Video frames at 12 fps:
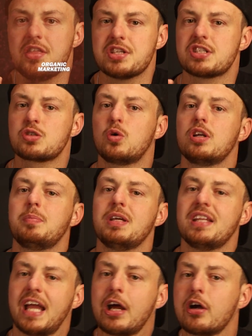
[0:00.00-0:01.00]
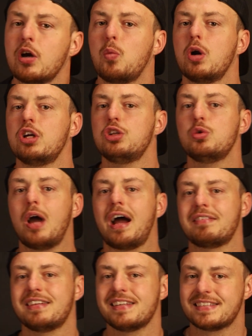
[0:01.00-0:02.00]
This is going to be the area where you
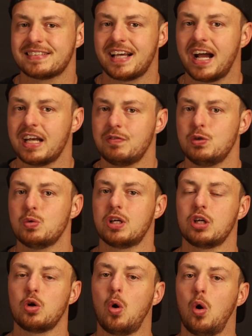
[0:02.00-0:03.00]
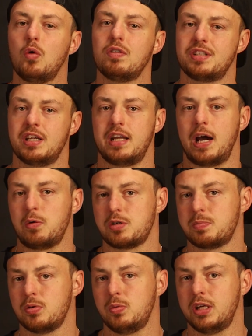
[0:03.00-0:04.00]
have to decide if you can go over 10 hours
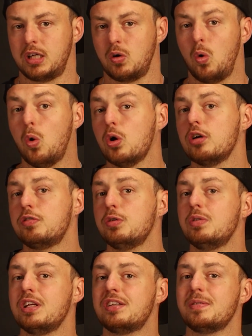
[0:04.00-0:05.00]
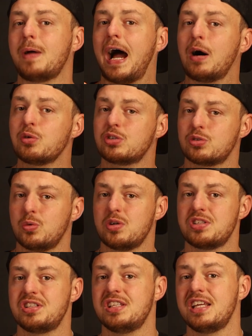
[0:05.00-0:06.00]
per week or if you need to
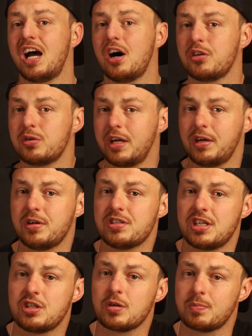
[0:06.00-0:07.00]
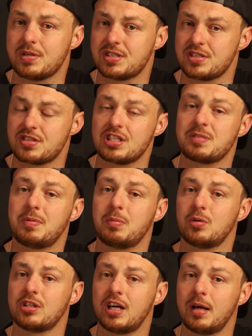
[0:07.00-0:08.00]
outsource the other areas in your business to spend
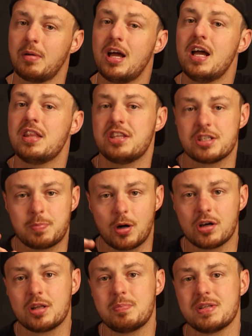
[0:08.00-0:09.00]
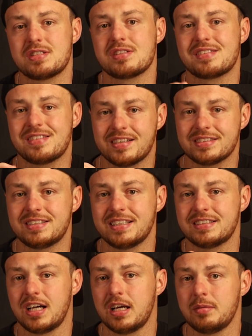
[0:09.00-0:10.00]
more time. This part of the business does
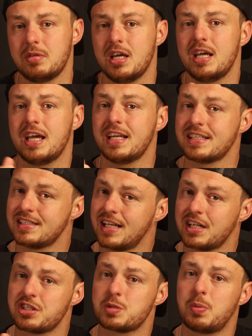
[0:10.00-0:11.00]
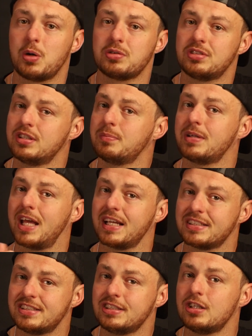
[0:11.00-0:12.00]
take time and it's not just posting, but
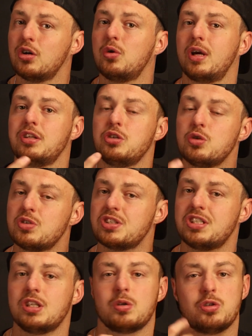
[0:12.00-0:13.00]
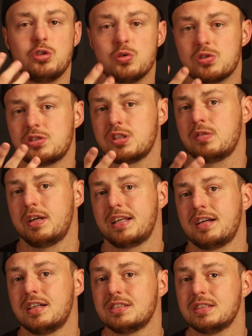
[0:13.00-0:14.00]
SEO and UGC or user
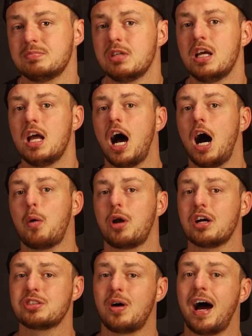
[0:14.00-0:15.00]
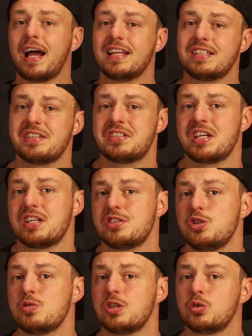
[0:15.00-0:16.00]
generated content. I would also highly
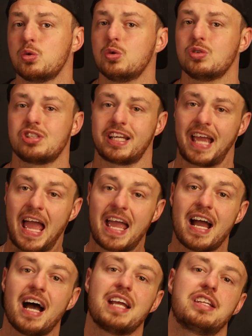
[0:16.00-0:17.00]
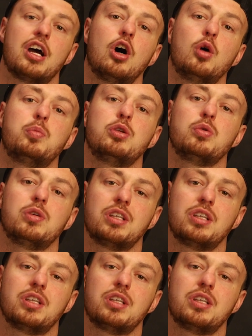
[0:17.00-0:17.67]
suggest using tools like AI to help you